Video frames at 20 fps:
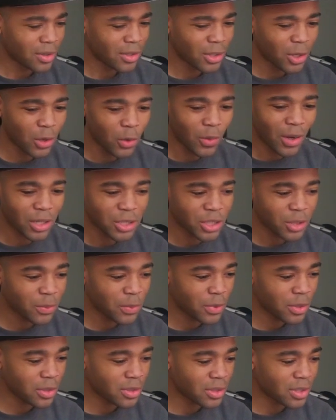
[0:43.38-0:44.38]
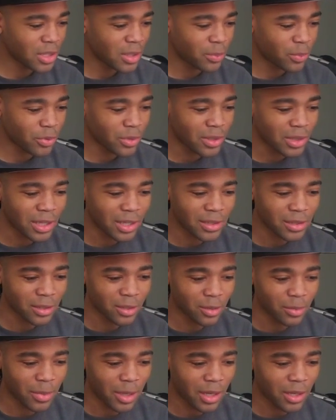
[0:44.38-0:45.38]
Yo, why she put Team Pretty Ladies in
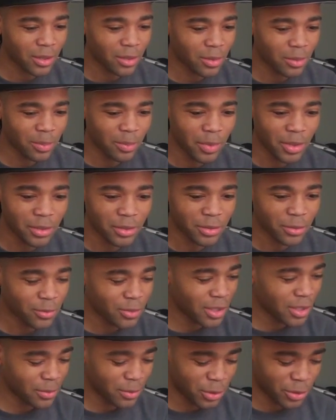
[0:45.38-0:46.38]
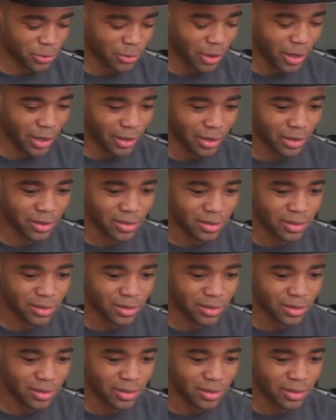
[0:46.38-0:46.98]
her bio? Bitch, you Team Shrek.